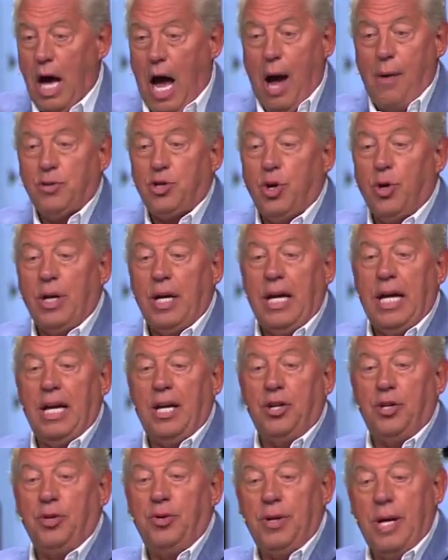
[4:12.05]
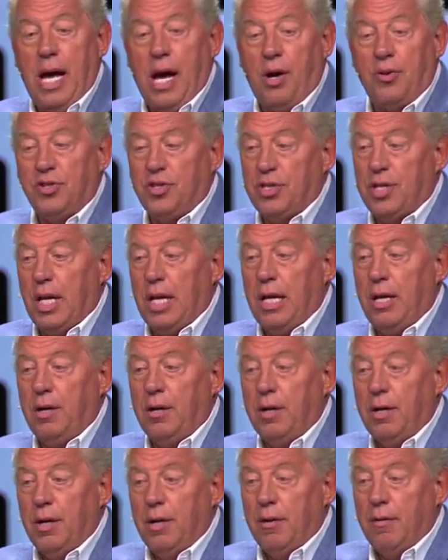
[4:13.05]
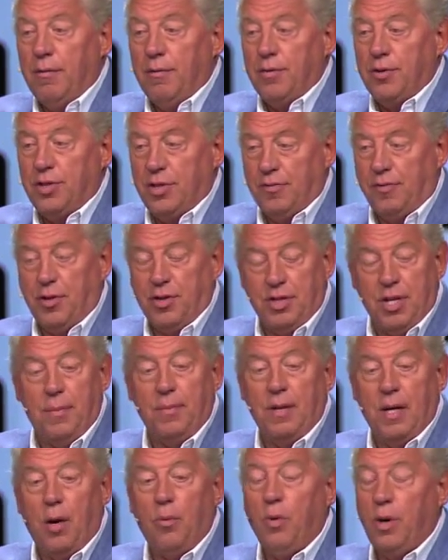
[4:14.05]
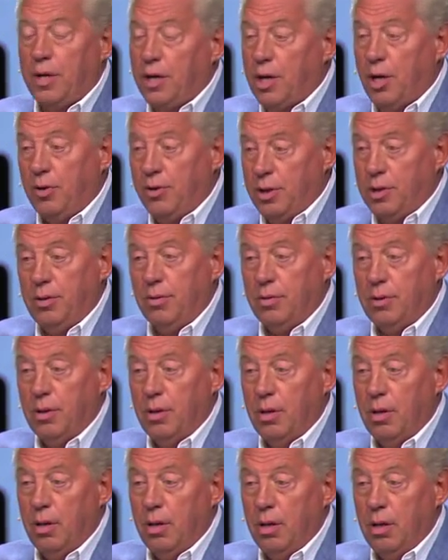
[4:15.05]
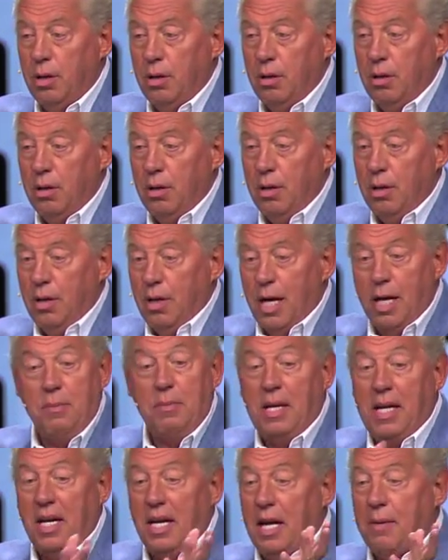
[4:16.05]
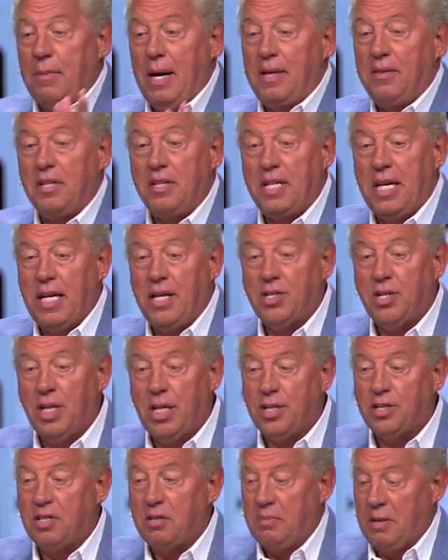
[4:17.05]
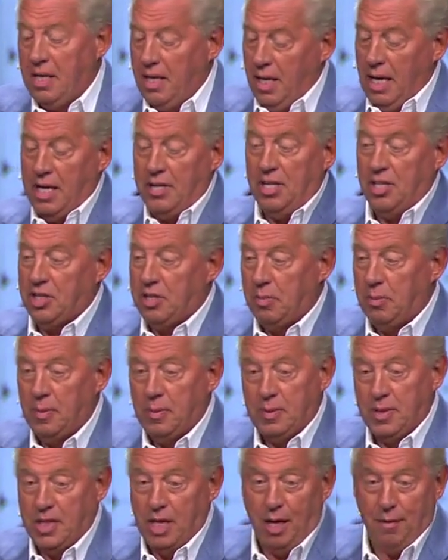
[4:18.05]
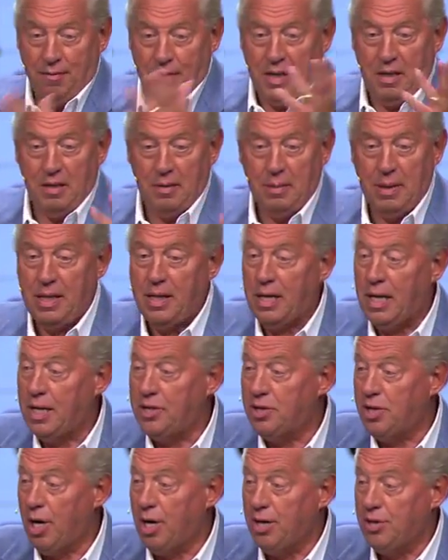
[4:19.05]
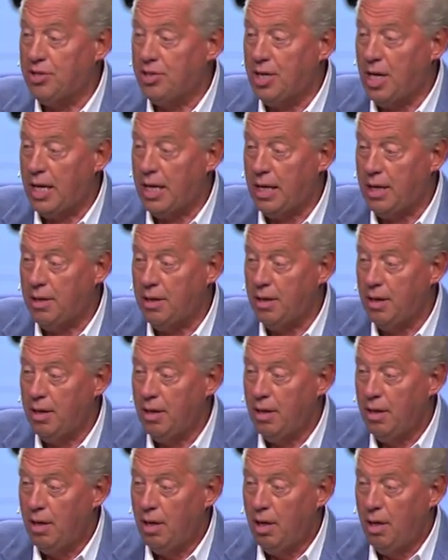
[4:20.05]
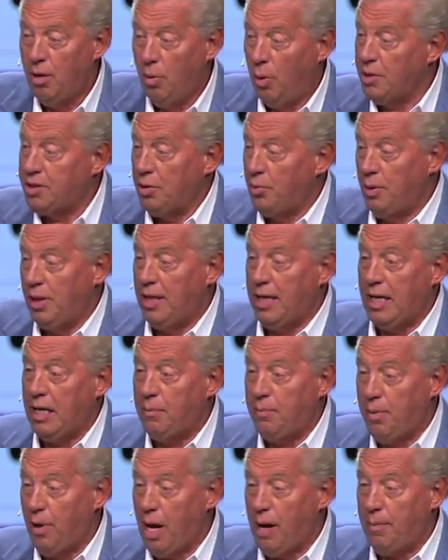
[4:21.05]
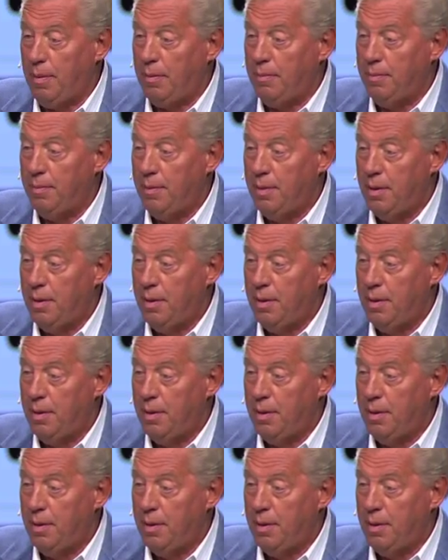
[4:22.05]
I was going to get a do now and study for something I wanted to go do. And immediately I made the dean's list. Immediately I disciplined myself. Immediately I started studying. Wasn't really any problem.